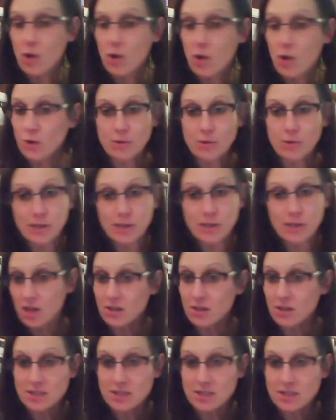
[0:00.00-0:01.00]
older
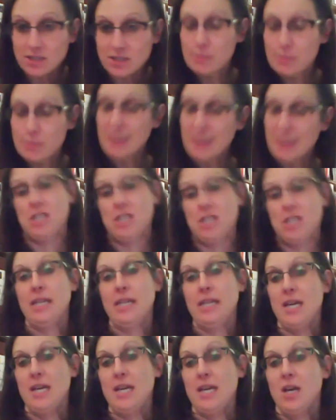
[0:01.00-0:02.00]
adults
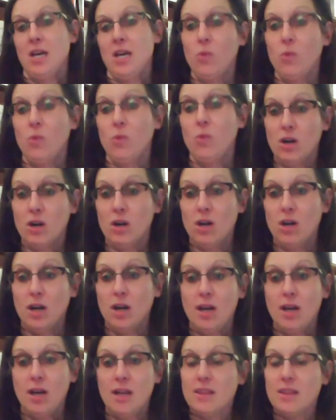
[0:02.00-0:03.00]
especially
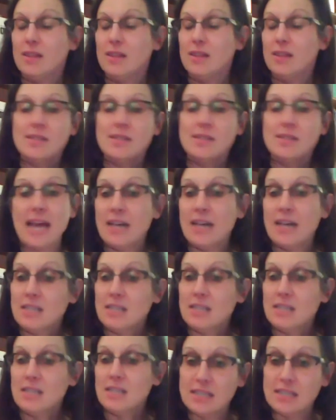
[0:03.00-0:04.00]
this is excellent,